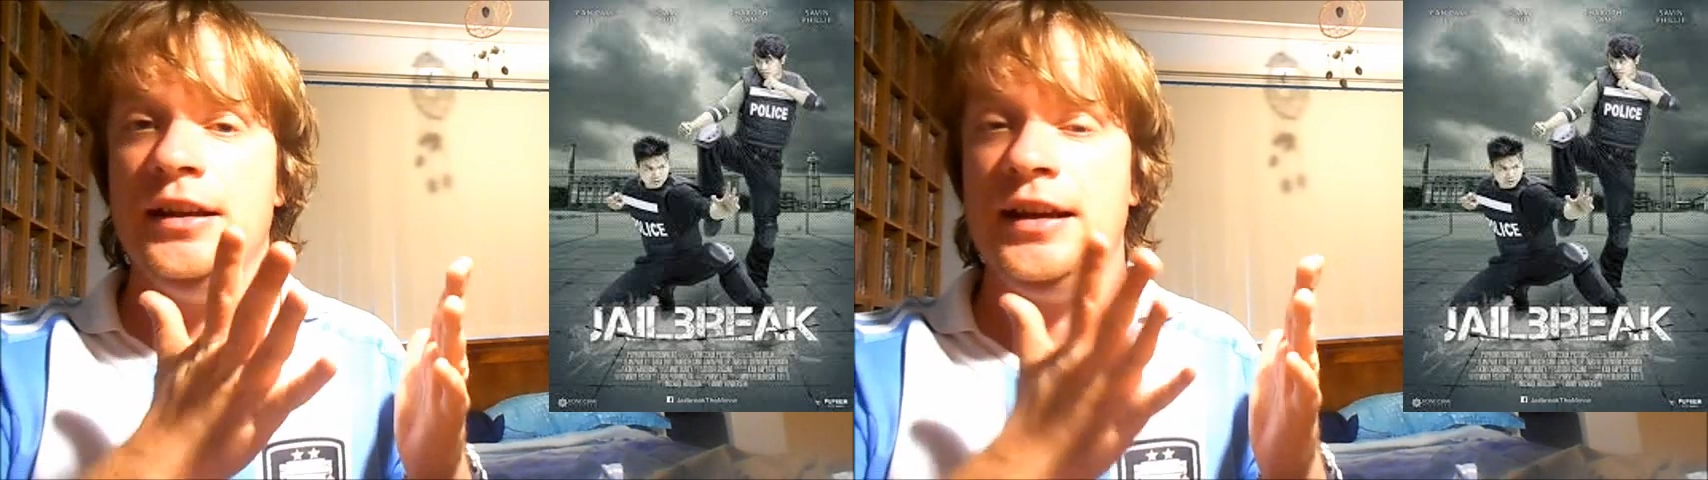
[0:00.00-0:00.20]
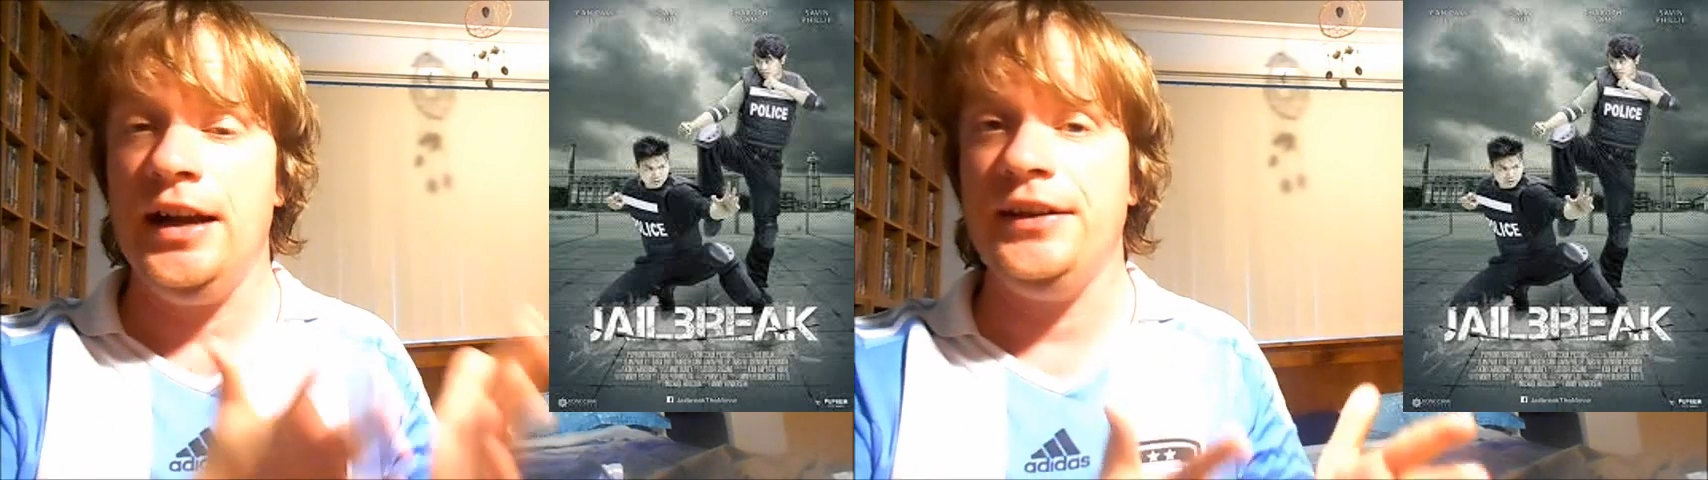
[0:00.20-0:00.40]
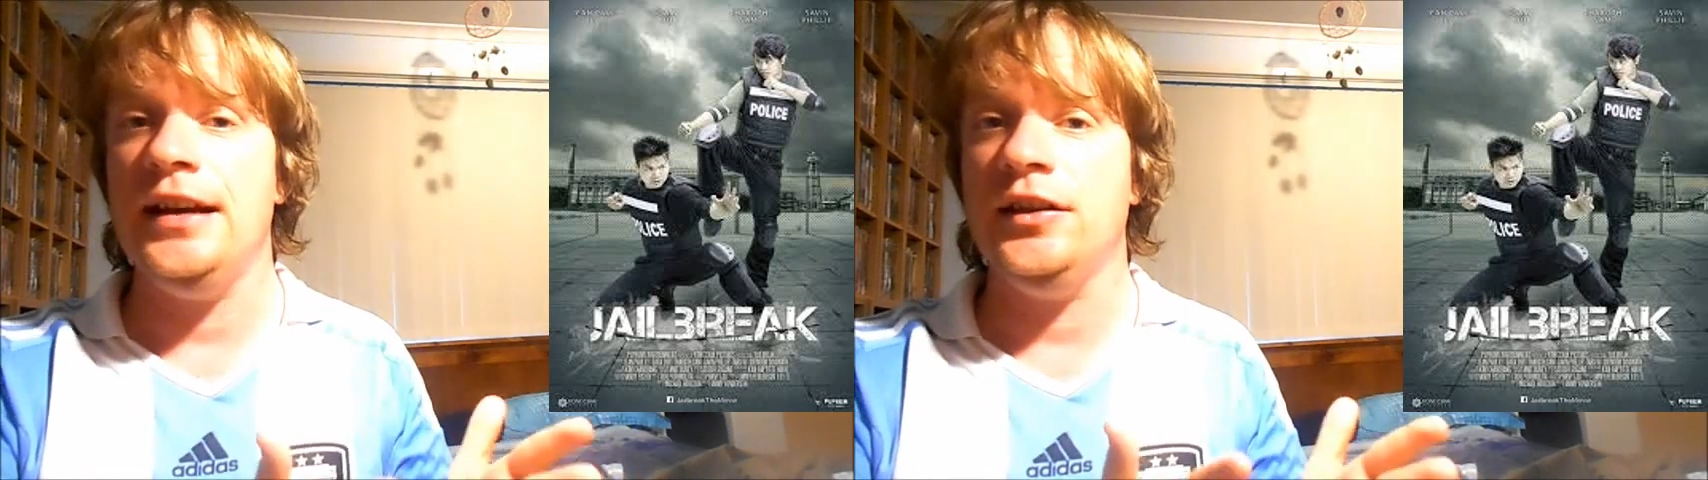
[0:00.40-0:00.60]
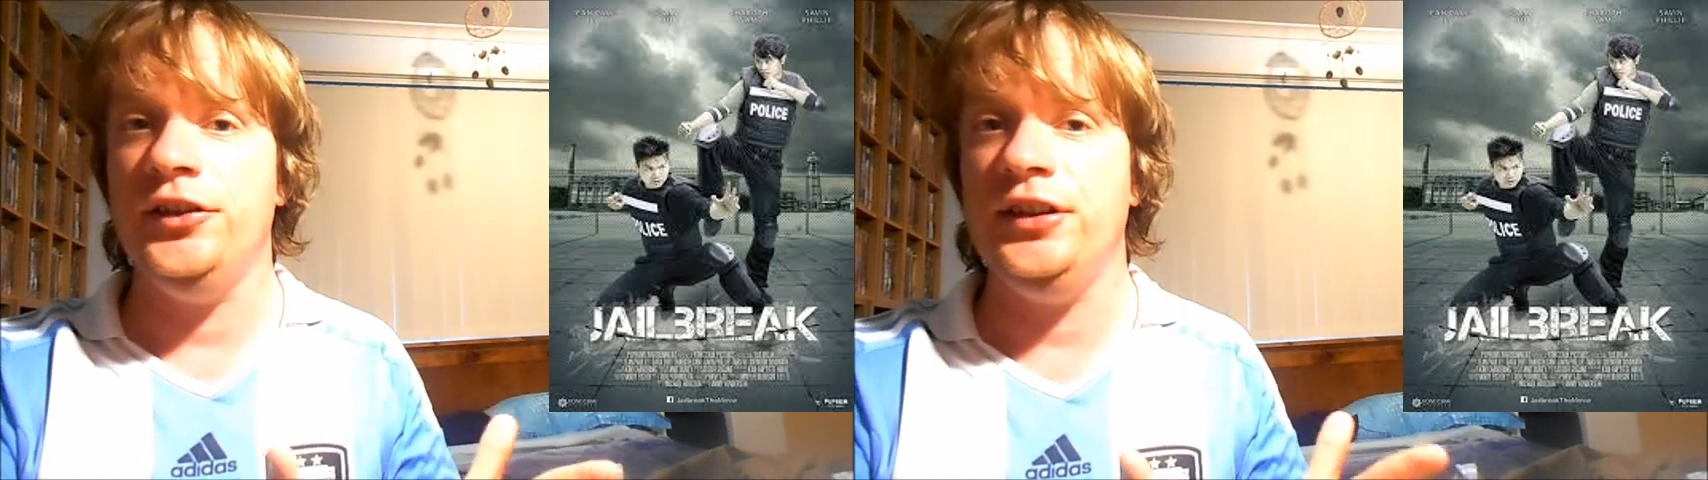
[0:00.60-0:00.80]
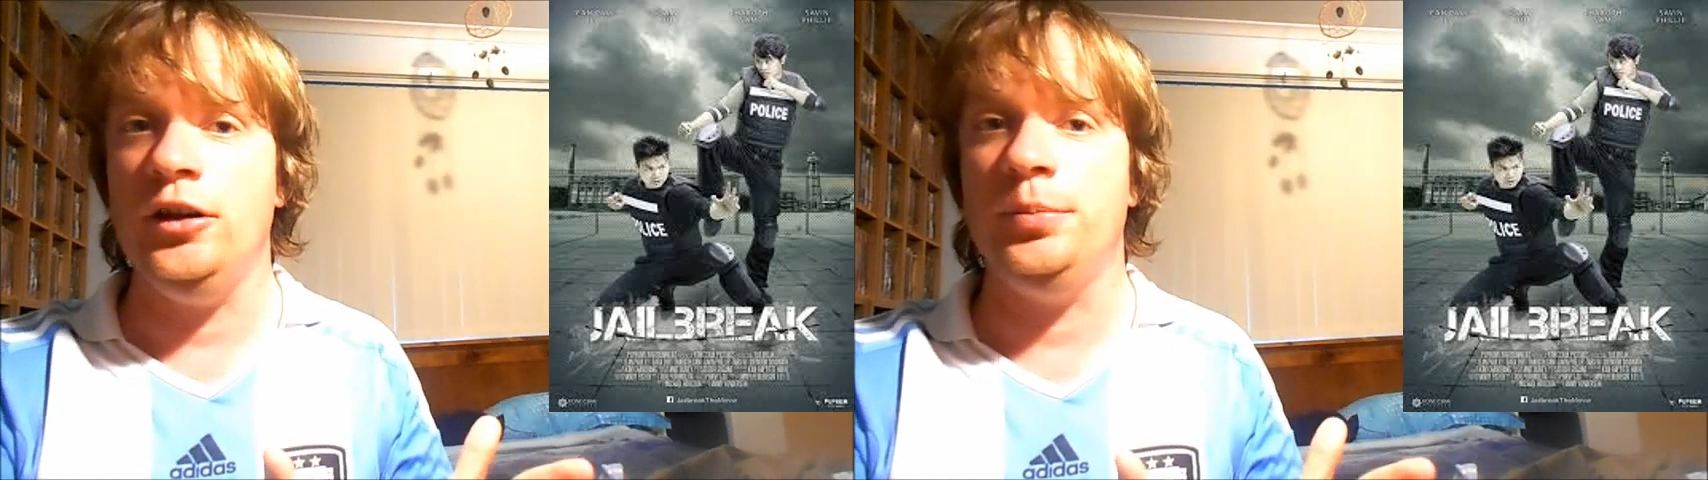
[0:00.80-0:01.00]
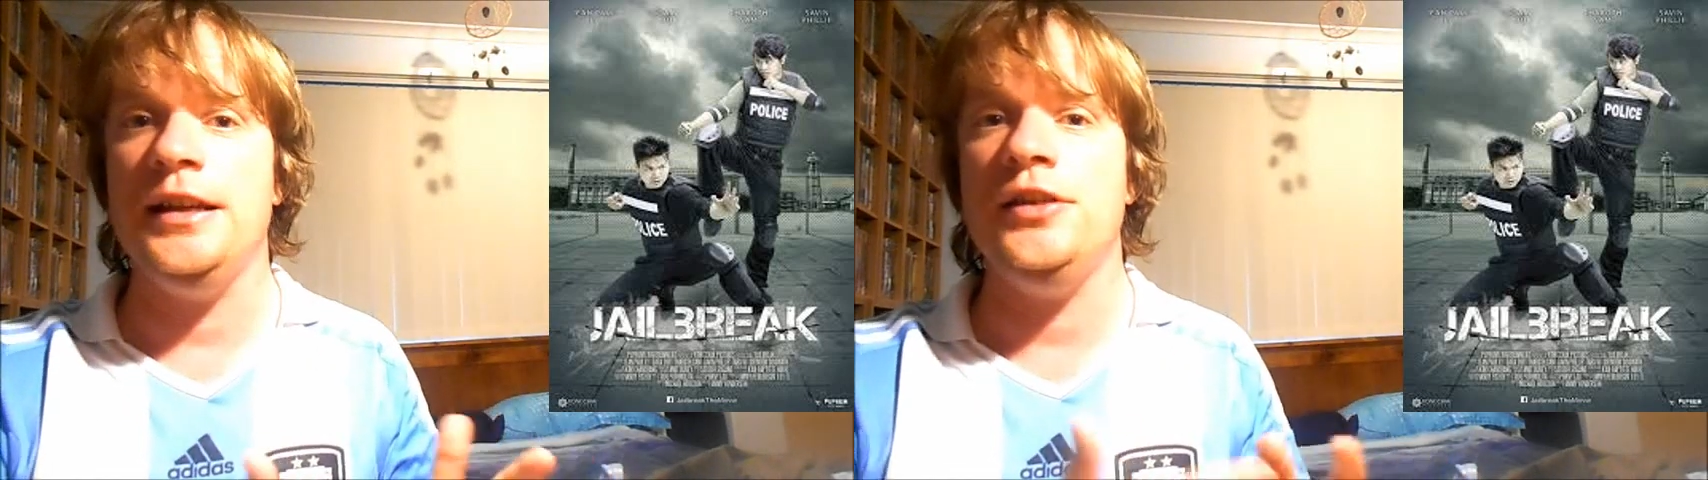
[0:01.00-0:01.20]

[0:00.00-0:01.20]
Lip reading: cut down considerably,